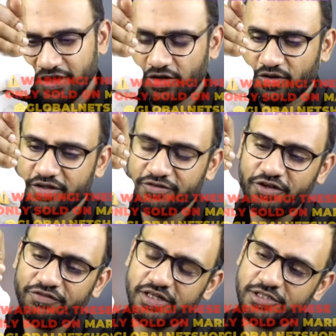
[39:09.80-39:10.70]
Now, if
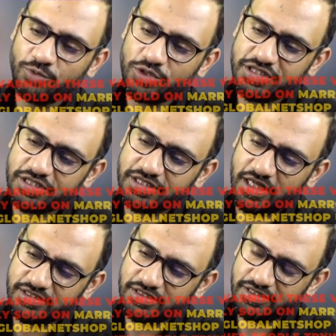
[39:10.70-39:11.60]
you have done sports injuries,
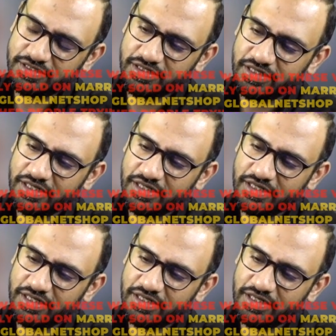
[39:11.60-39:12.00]
answer this.